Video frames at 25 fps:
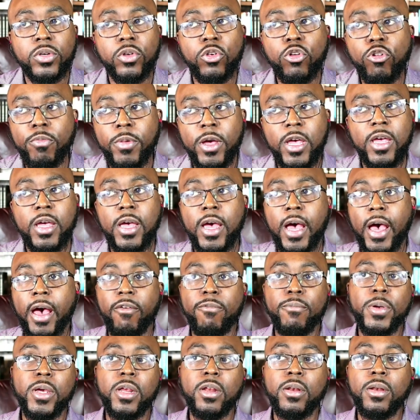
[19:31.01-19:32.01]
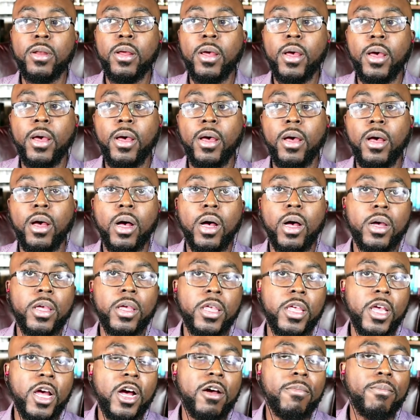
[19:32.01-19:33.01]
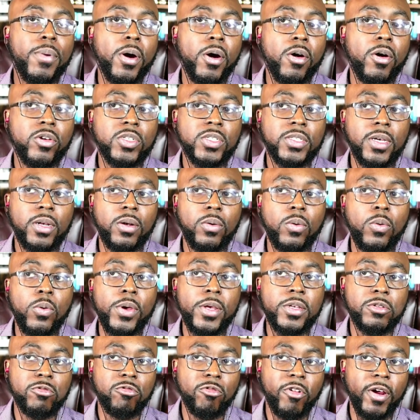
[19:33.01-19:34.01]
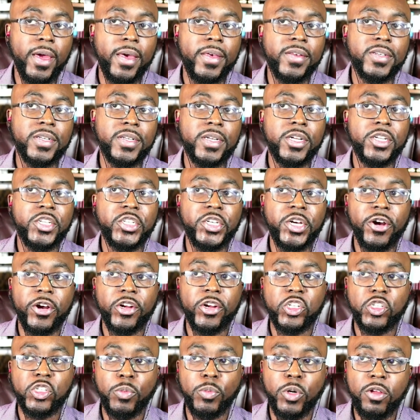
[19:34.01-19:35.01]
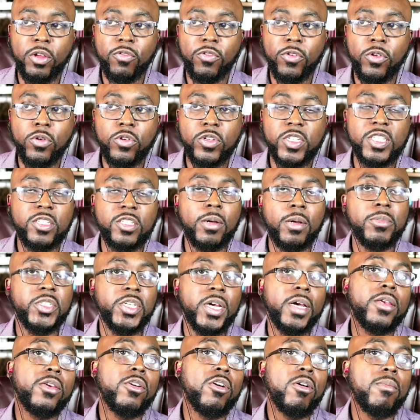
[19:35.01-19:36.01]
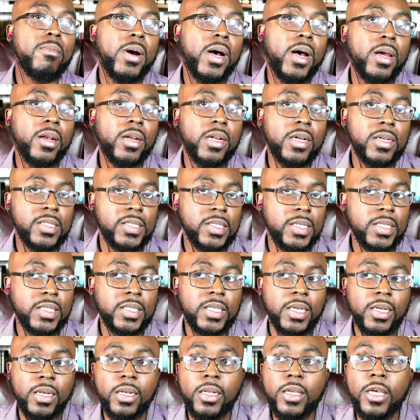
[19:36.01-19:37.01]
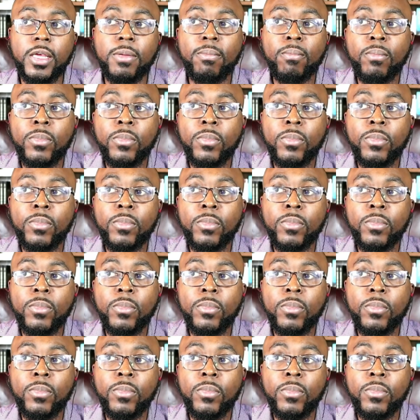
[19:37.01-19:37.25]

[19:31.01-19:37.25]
You may have been a young person who is raised in the church, but if you subject your mind consistently